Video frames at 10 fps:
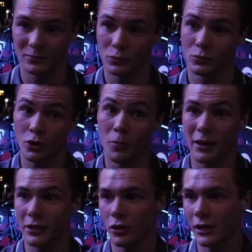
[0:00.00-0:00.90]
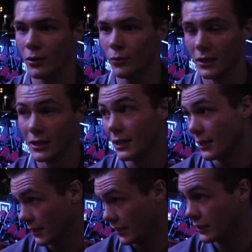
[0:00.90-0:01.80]
comeback knockout.
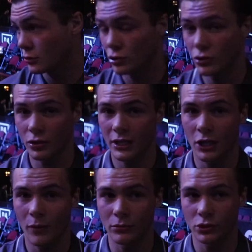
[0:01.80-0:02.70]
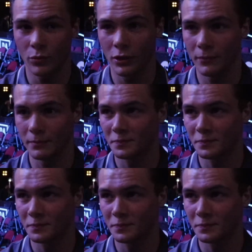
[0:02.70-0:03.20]
He's just knocked Kiko out, so I